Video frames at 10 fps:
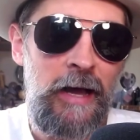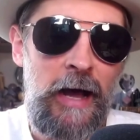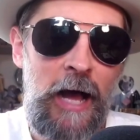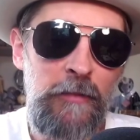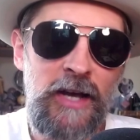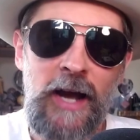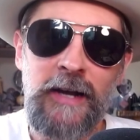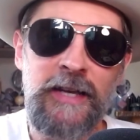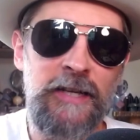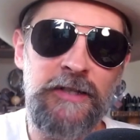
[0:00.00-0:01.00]
I'm kind
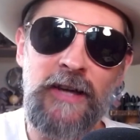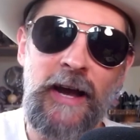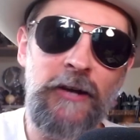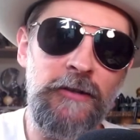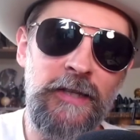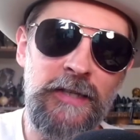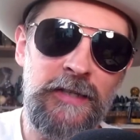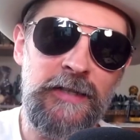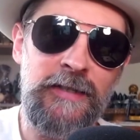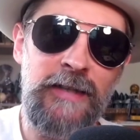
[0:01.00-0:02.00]
of getting tired of
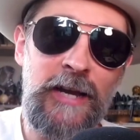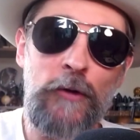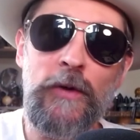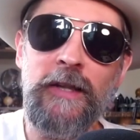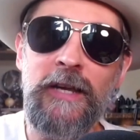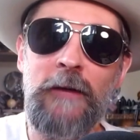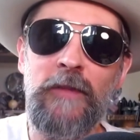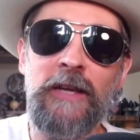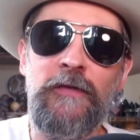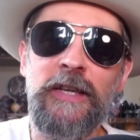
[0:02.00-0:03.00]
this. Like, I really am.
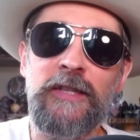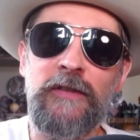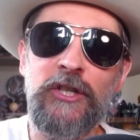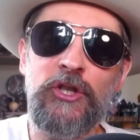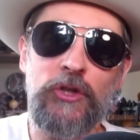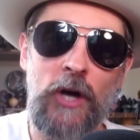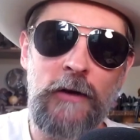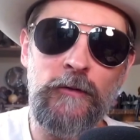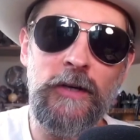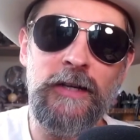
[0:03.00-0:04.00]
Like, this
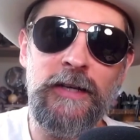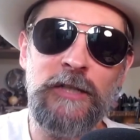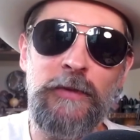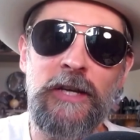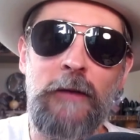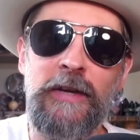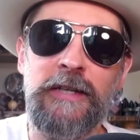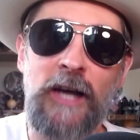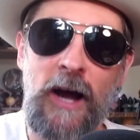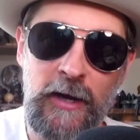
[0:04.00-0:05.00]
genre is becoming
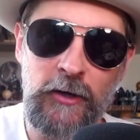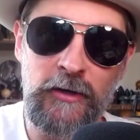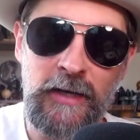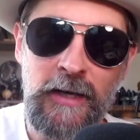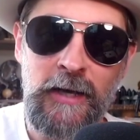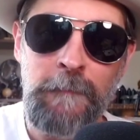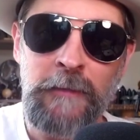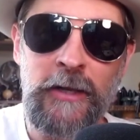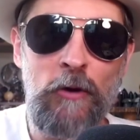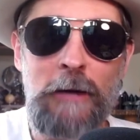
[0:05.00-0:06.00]
tired.
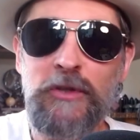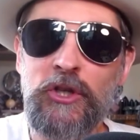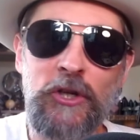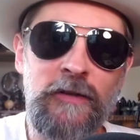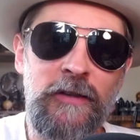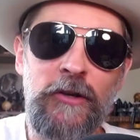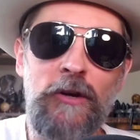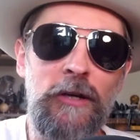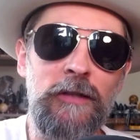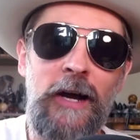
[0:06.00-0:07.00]
No, I'm sure that there
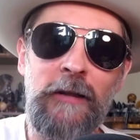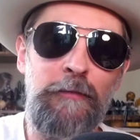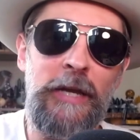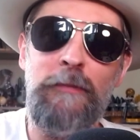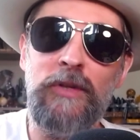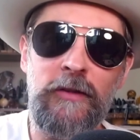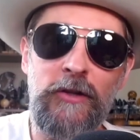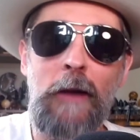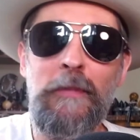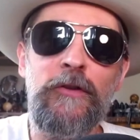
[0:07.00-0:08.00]
are a lot of people,
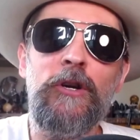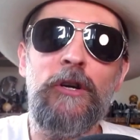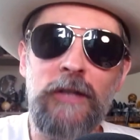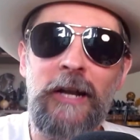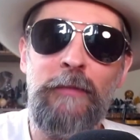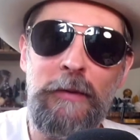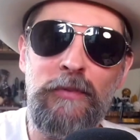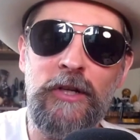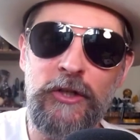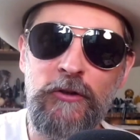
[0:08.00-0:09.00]
there are a lot of
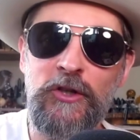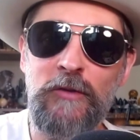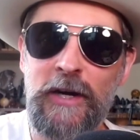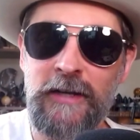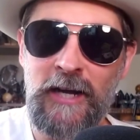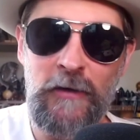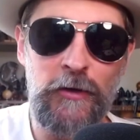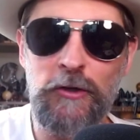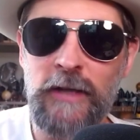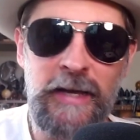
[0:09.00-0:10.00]
people on YouTube right now that
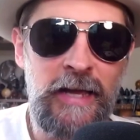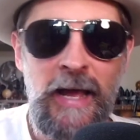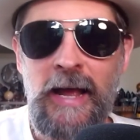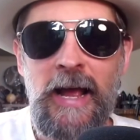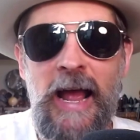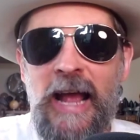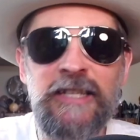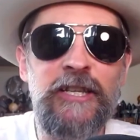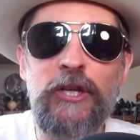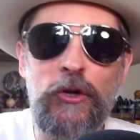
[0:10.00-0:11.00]
are like
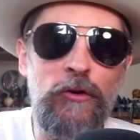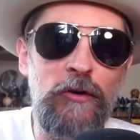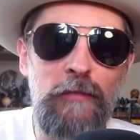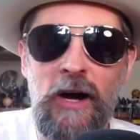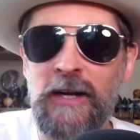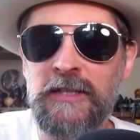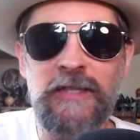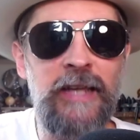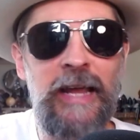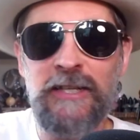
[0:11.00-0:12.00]
anti-girl
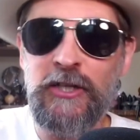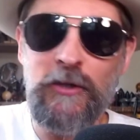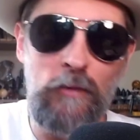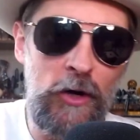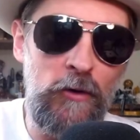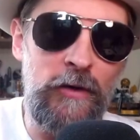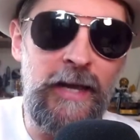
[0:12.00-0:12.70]
boss, anti-woke.